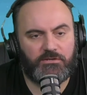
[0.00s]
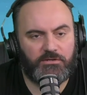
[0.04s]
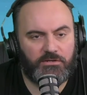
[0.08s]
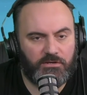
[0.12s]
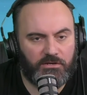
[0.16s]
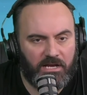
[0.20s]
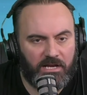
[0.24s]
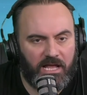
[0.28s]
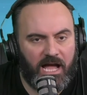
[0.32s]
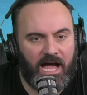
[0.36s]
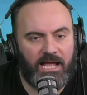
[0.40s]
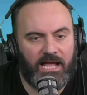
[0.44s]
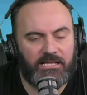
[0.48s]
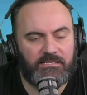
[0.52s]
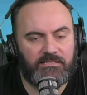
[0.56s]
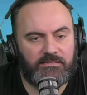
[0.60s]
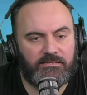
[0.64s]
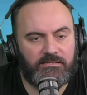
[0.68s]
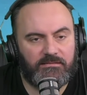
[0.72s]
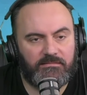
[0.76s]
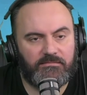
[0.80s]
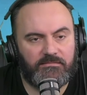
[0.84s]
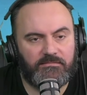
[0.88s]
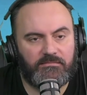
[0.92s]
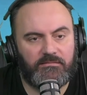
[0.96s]
your I'm
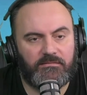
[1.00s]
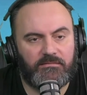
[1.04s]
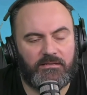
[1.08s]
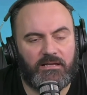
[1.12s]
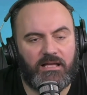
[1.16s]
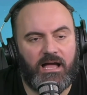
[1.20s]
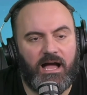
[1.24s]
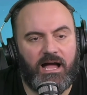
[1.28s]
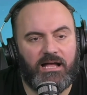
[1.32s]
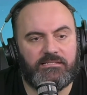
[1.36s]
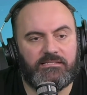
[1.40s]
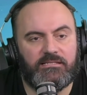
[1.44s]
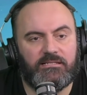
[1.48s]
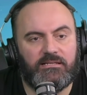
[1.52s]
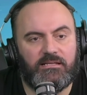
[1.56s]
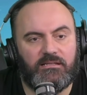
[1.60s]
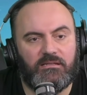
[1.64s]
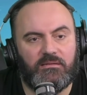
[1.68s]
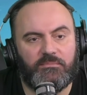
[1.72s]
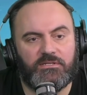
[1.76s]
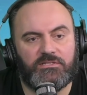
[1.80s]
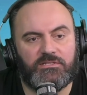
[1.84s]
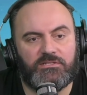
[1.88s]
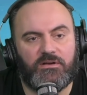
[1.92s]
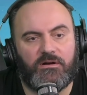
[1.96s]
guides, like, the guides in
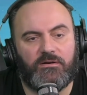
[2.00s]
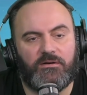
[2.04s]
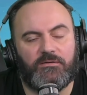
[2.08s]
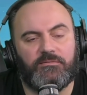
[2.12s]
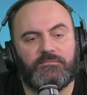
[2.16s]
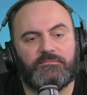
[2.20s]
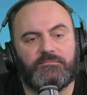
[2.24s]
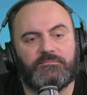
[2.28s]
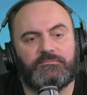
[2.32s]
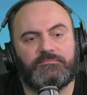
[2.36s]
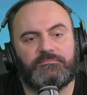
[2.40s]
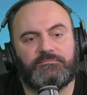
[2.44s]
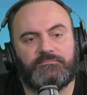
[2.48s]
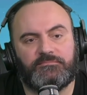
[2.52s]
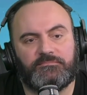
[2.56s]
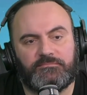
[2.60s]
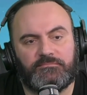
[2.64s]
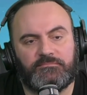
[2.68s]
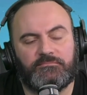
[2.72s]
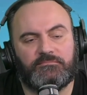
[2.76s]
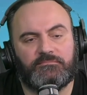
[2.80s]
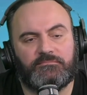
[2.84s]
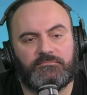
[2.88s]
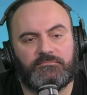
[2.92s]
Kilimanjaro. Local ones.